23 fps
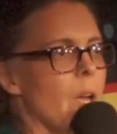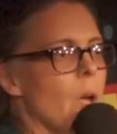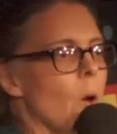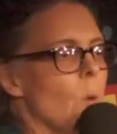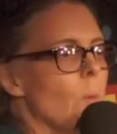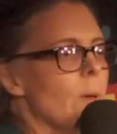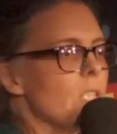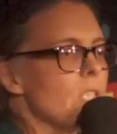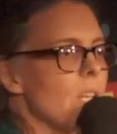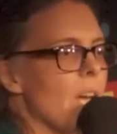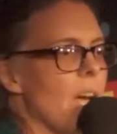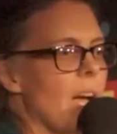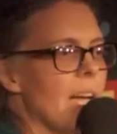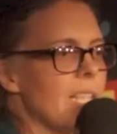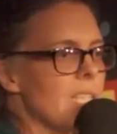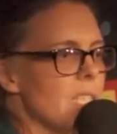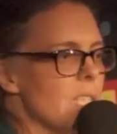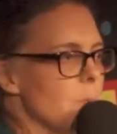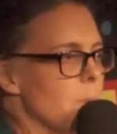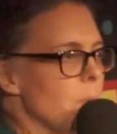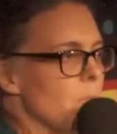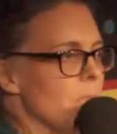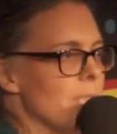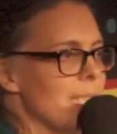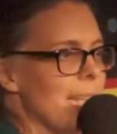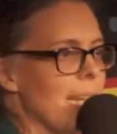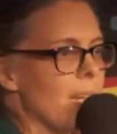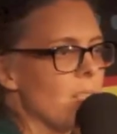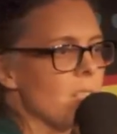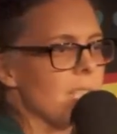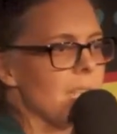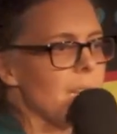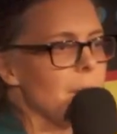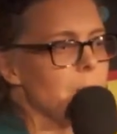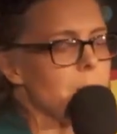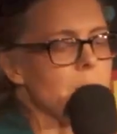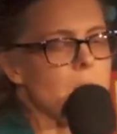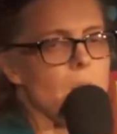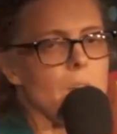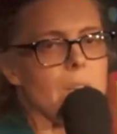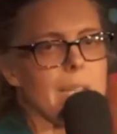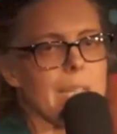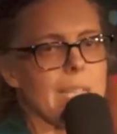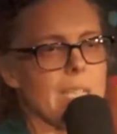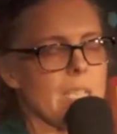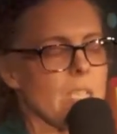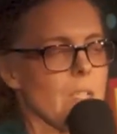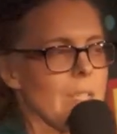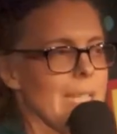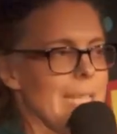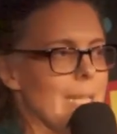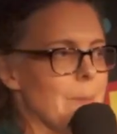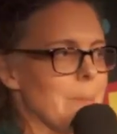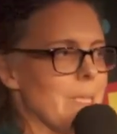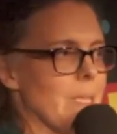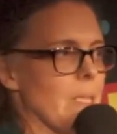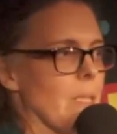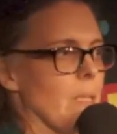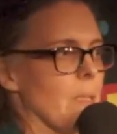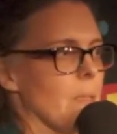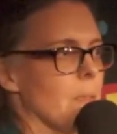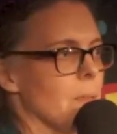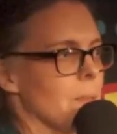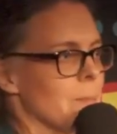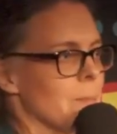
which I just put down to him turning into a hipster.